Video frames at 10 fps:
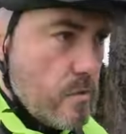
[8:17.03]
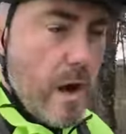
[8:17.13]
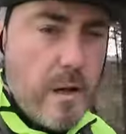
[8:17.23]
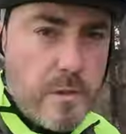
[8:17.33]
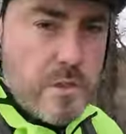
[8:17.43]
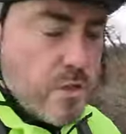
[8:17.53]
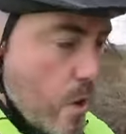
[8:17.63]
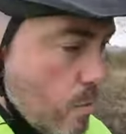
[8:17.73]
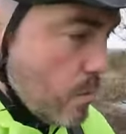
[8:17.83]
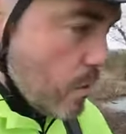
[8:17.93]
ground is
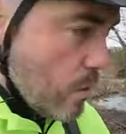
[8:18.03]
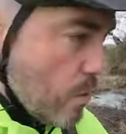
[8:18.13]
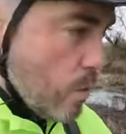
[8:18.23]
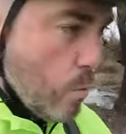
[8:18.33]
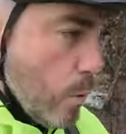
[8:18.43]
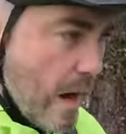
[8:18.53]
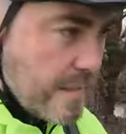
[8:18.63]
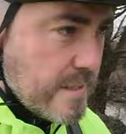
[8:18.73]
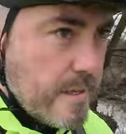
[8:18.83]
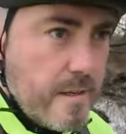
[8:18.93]
so
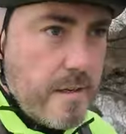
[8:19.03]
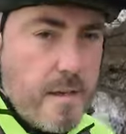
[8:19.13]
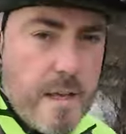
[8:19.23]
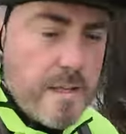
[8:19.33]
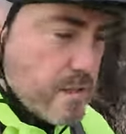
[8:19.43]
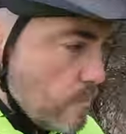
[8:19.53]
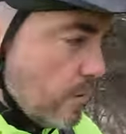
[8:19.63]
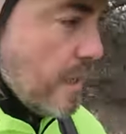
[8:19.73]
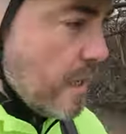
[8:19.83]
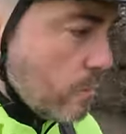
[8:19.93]
wet, it's
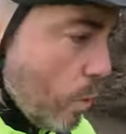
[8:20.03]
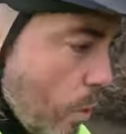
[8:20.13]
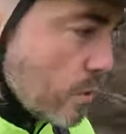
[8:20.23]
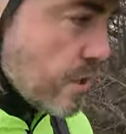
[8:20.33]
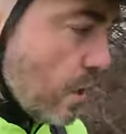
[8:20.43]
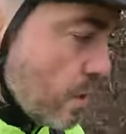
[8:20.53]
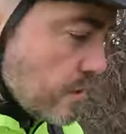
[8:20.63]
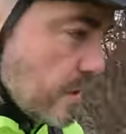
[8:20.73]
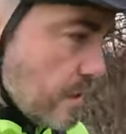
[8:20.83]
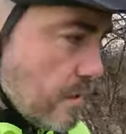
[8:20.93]
completely
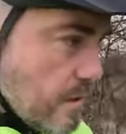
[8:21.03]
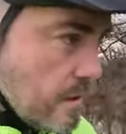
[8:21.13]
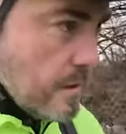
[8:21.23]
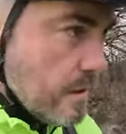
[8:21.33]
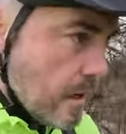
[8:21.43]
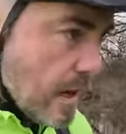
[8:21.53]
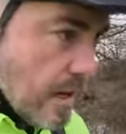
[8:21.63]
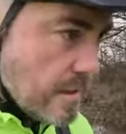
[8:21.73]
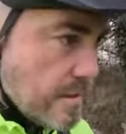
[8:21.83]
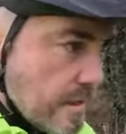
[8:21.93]
waterlogged.
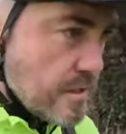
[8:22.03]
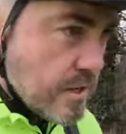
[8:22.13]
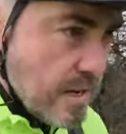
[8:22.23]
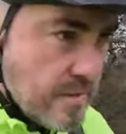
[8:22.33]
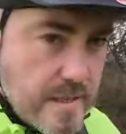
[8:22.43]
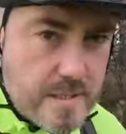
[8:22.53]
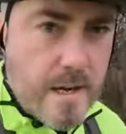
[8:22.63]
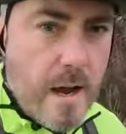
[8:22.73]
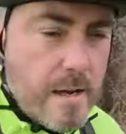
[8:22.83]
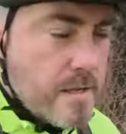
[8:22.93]
And like I say, these
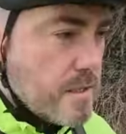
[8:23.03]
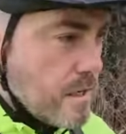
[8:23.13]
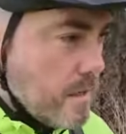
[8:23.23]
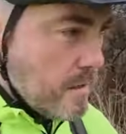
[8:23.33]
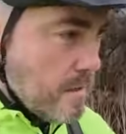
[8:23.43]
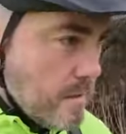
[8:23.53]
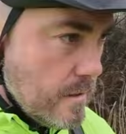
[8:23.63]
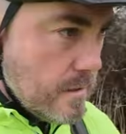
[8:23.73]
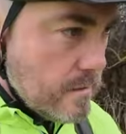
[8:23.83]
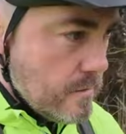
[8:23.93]
tires,
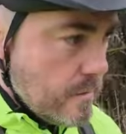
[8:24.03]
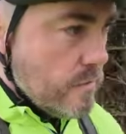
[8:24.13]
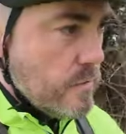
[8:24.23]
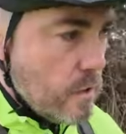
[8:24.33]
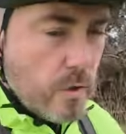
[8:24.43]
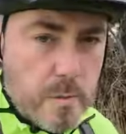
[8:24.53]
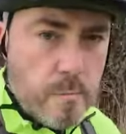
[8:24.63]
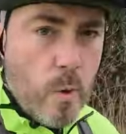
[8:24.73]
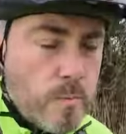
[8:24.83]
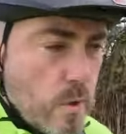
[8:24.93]
if you got them
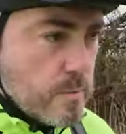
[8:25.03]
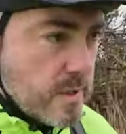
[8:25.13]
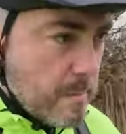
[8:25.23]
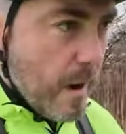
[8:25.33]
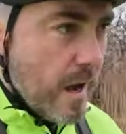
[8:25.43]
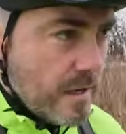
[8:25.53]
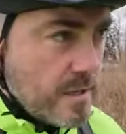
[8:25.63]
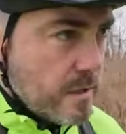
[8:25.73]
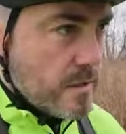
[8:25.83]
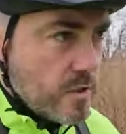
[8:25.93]
pumped up to the
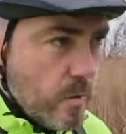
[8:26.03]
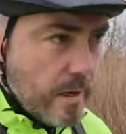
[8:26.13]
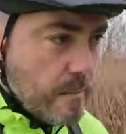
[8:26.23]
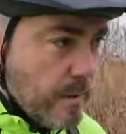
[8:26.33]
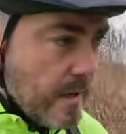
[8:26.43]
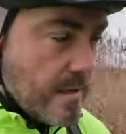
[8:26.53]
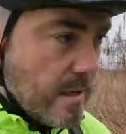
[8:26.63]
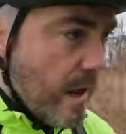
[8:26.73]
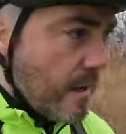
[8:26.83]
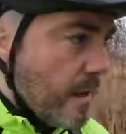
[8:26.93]
max and there's 20
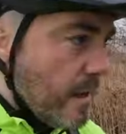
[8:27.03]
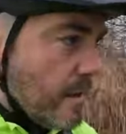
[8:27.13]
PSI,